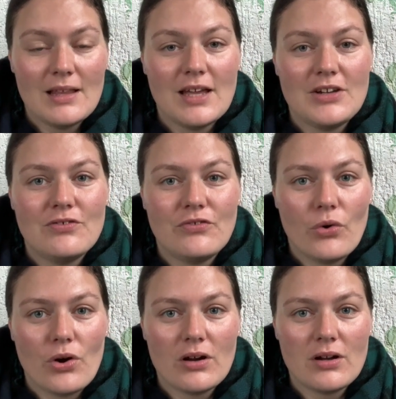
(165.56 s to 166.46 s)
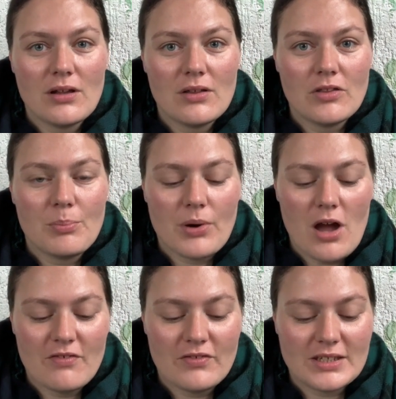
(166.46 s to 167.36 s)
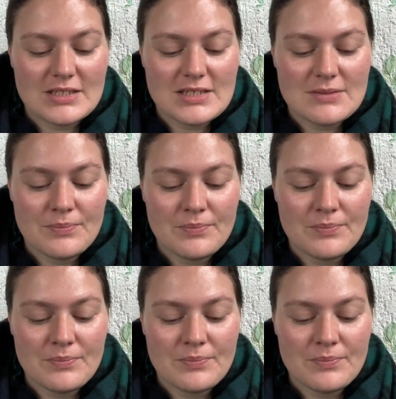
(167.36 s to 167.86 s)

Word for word: Line four, the prophet.